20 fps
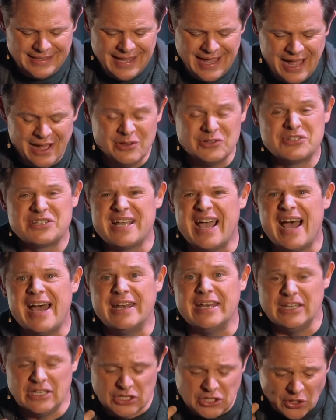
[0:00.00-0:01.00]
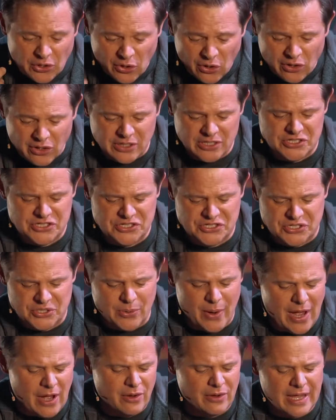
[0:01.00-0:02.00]
How has God encouraged
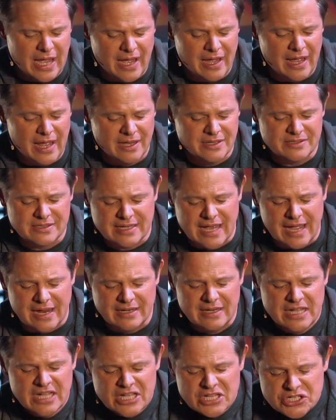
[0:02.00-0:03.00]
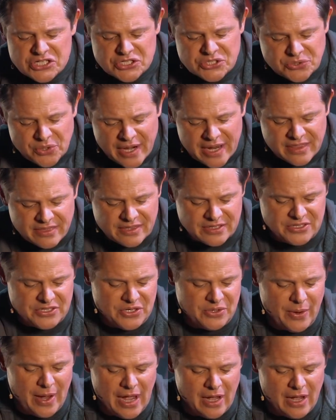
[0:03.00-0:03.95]
you? How has God strengthened you?